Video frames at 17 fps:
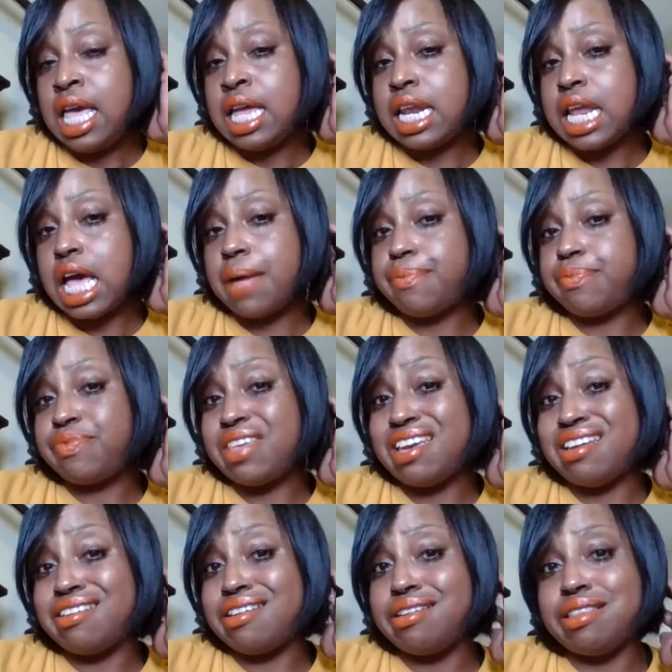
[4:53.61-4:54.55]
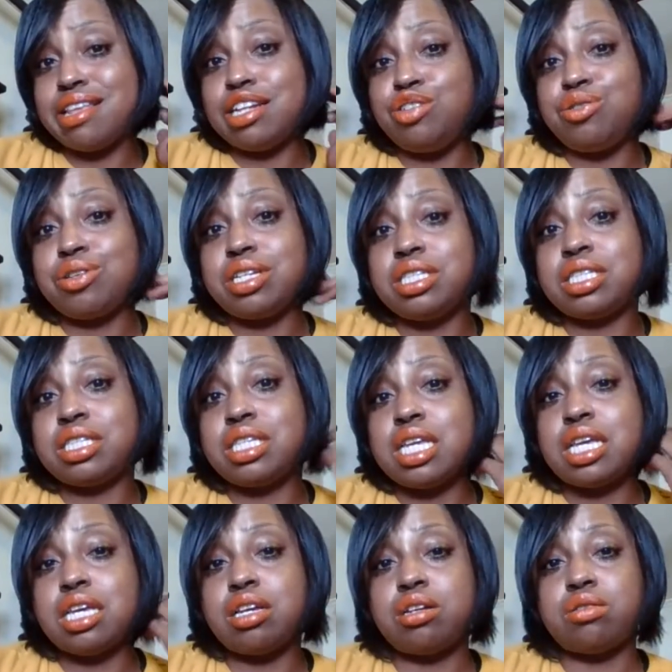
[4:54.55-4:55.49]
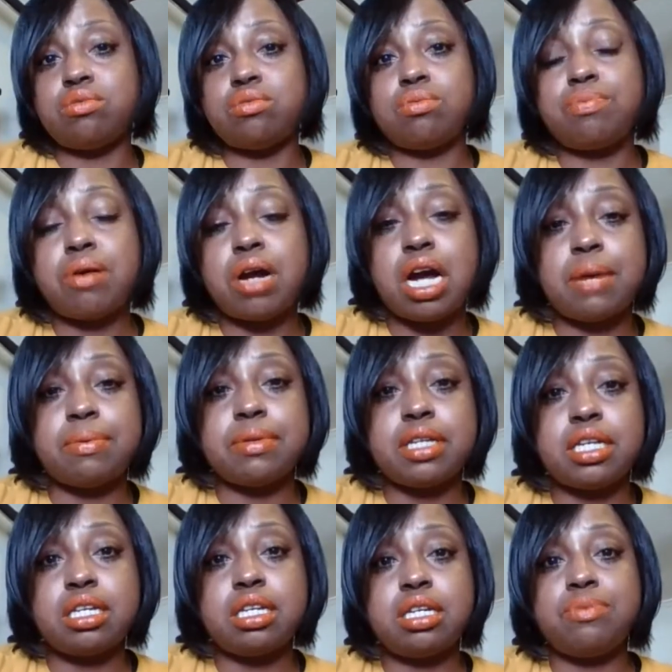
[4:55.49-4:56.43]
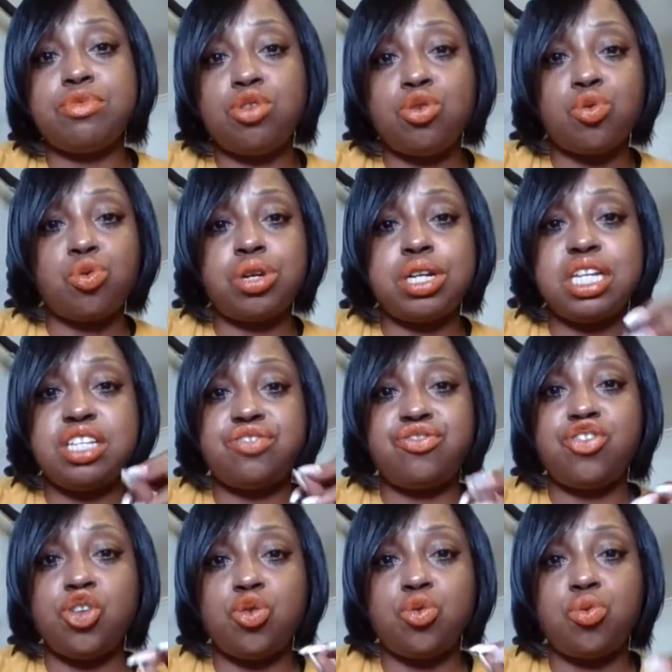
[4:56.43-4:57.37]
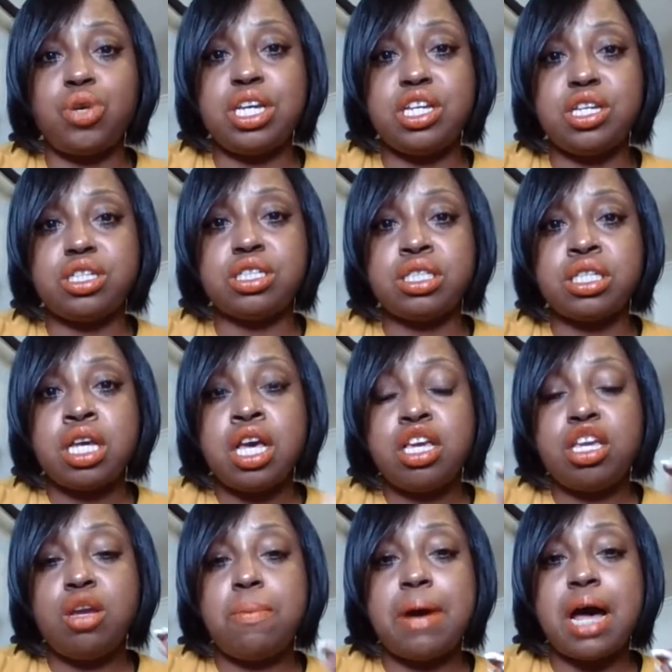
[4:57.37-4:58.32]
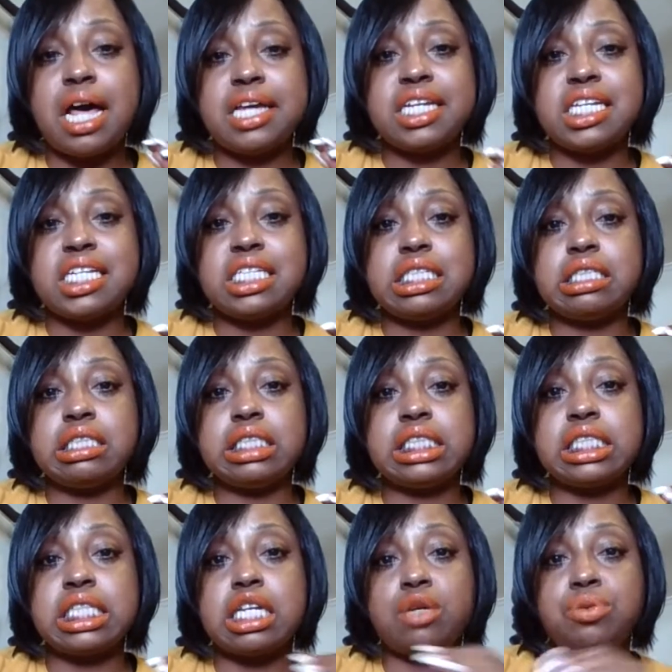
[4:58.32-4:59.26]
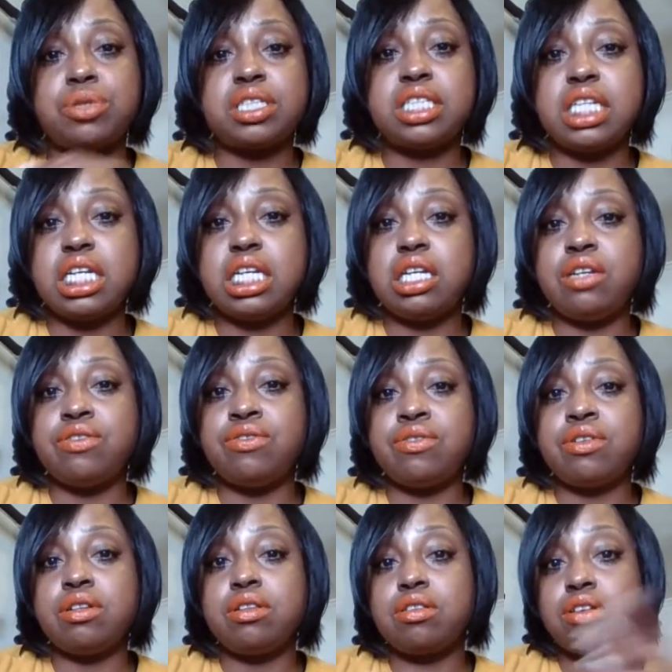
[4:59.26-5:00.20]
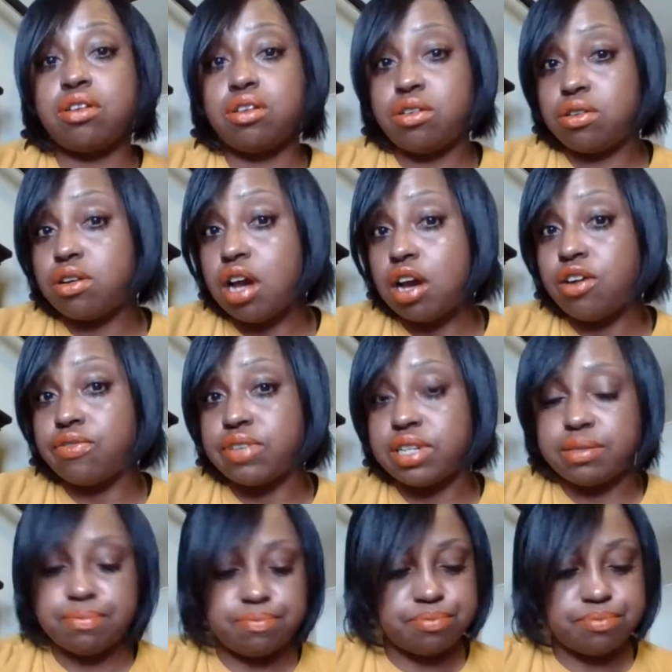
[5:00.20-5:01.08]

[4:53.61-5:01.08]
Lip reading: Now, I'm thinking that you can still probably, during these few weeks, you probably can still receive COVID.